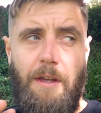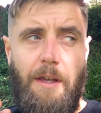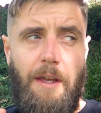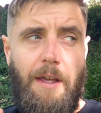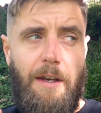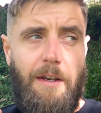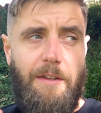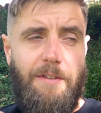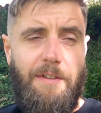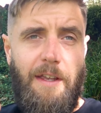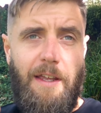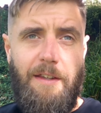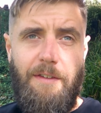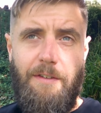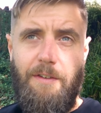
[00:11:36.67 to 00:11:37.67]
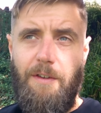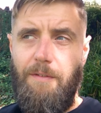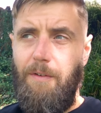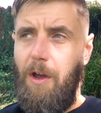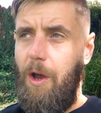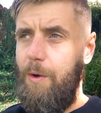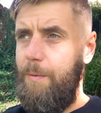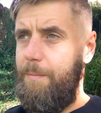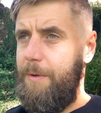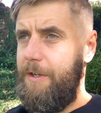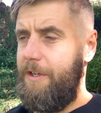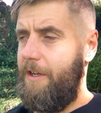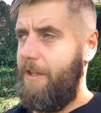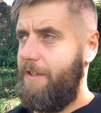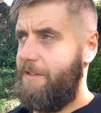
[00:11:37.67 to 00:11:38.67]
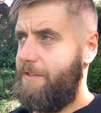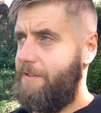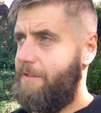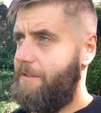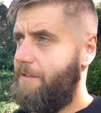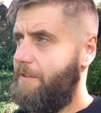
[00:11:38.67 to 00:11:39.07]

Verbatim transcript: And a sense of openness.